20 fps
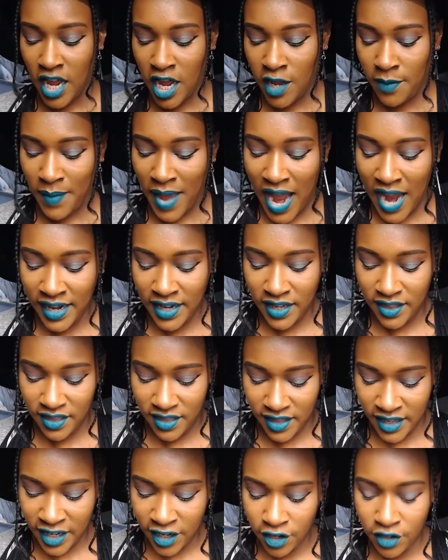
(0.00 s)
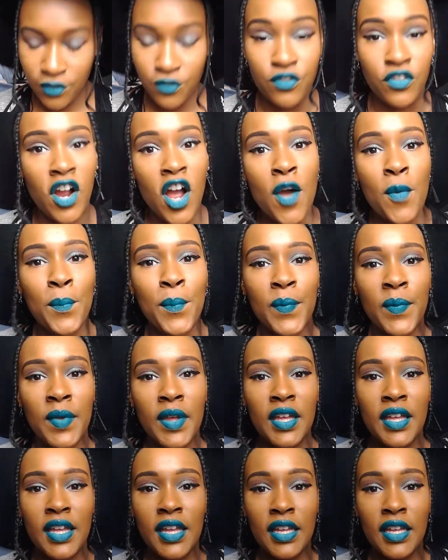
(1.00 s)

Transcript: I did theater from